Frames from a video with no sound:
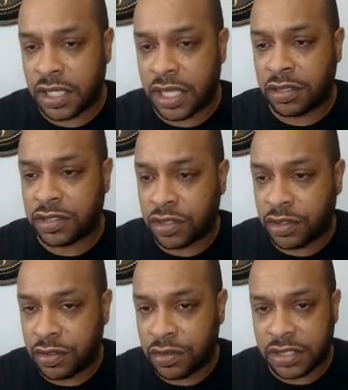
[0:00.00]
And I'll show
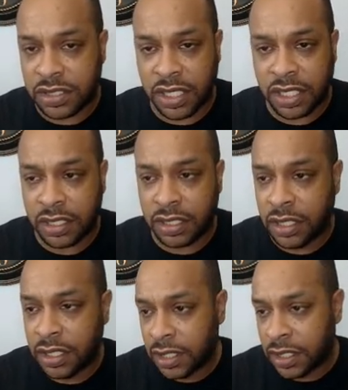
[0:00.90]
you in a second
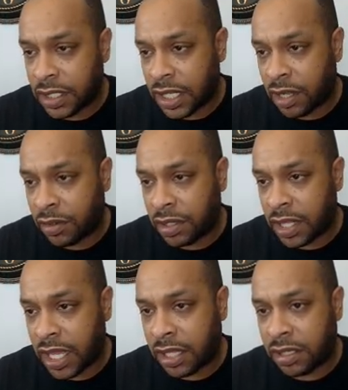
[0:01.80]
how you
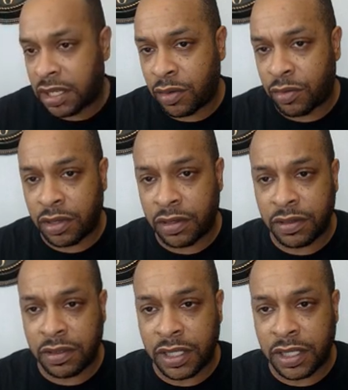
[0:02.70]
add a network.